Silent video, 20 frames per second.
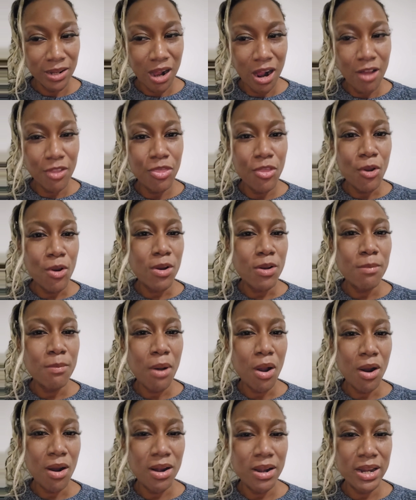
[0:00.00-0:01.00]
a third
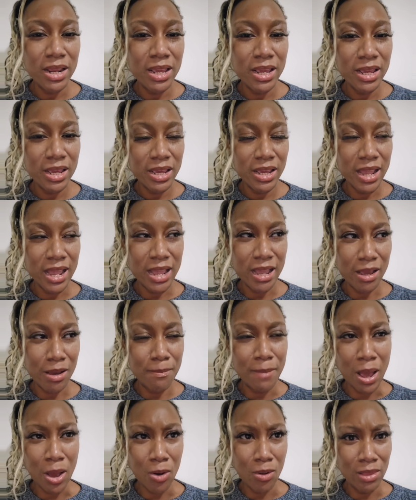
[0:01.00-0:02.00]
party
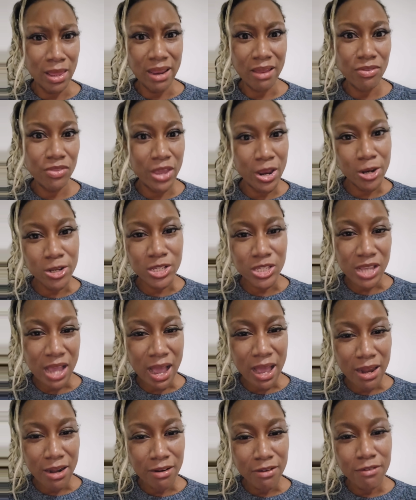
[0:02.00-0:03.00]
about like their
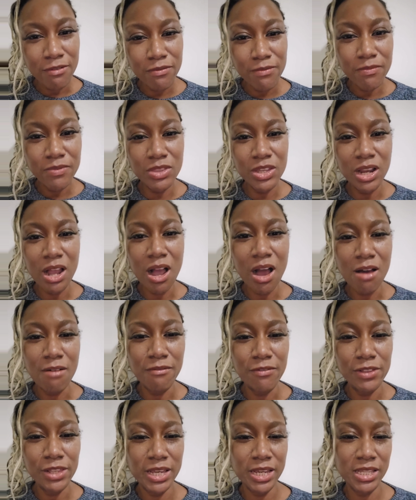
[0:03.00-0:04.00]
side of the
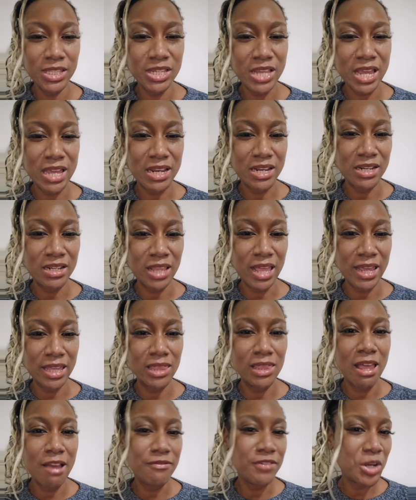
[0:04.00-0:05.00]
conflict and like
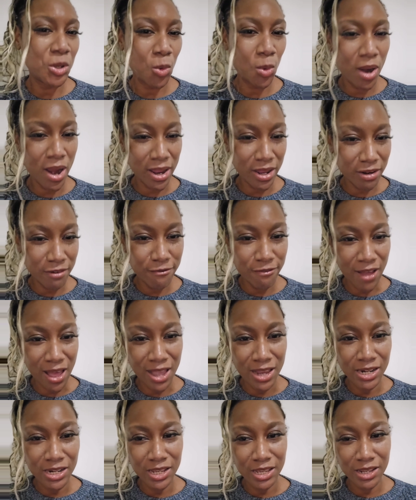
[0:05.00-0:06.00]
left it where I could
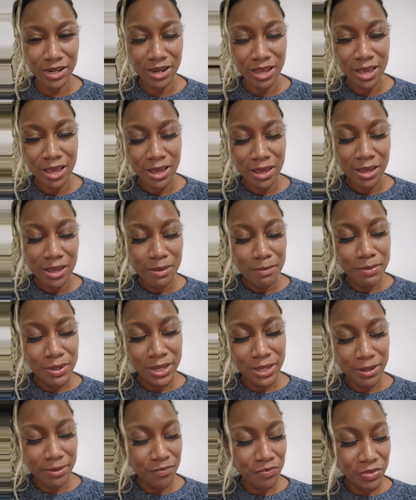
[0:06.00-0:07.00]
find it.
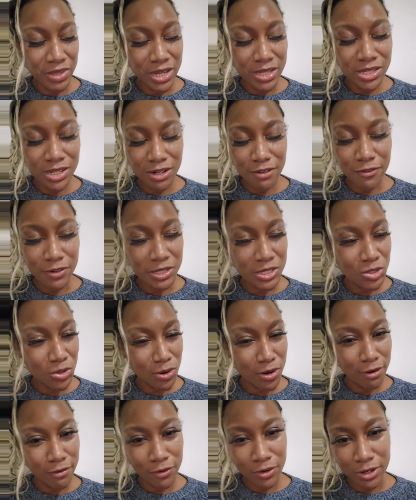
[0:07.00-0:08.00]
But that's a different
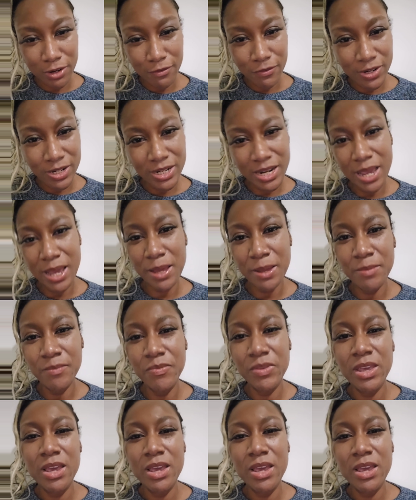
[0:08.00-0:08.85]
story for a different day.